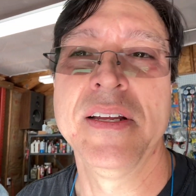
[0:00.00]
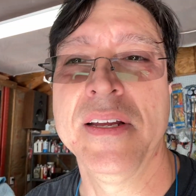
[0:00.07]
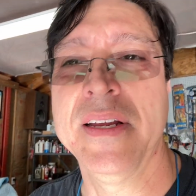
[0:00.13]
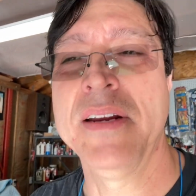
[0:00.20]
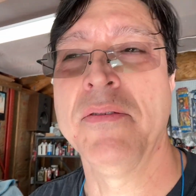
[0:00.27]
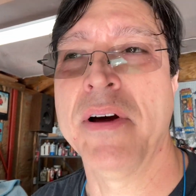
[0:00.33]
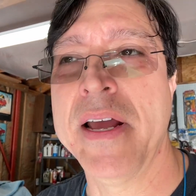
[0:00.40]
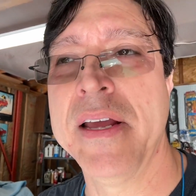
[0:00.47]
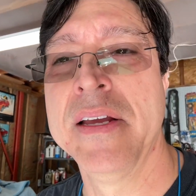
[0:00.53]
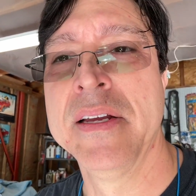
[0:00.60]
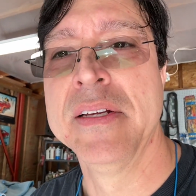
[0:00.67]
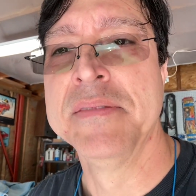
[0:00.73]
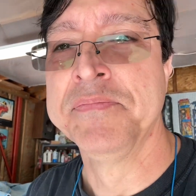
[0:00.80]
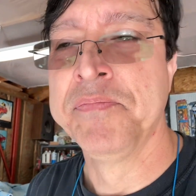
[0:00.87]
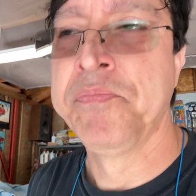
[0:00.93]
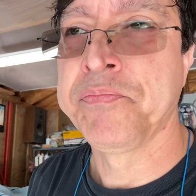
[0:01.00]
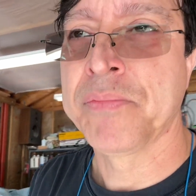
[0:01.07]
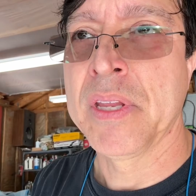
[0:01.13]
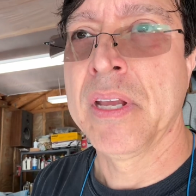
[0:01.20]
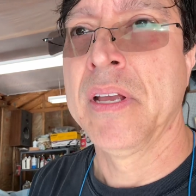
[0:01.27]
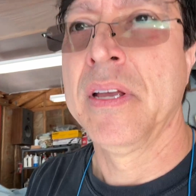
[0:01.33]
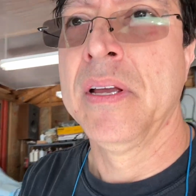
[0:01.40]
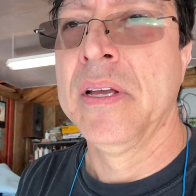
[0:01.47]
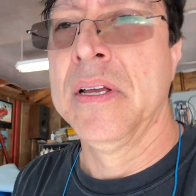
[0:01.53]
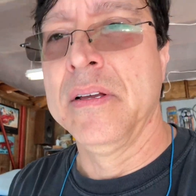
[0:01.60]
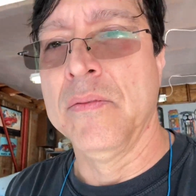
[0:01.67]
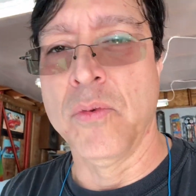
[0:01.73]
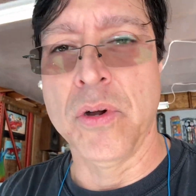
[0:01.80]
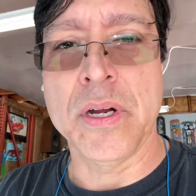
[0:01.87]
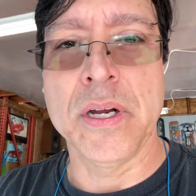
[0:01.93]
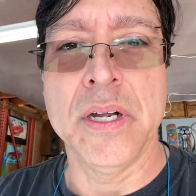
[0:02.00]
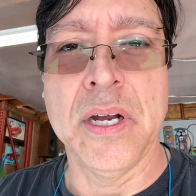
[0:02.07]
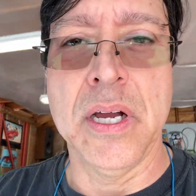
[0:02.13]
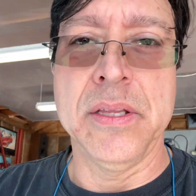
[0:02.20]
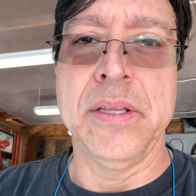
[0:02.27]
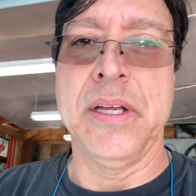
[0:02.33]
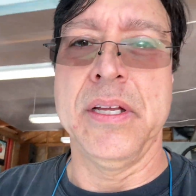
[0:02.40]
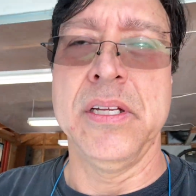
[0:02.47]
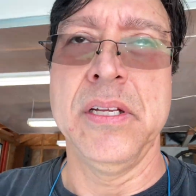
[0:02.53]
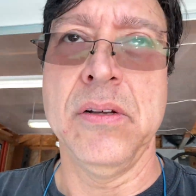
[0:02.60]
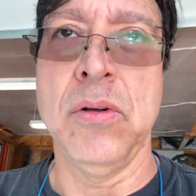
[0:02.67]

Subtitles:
Anyway, working on the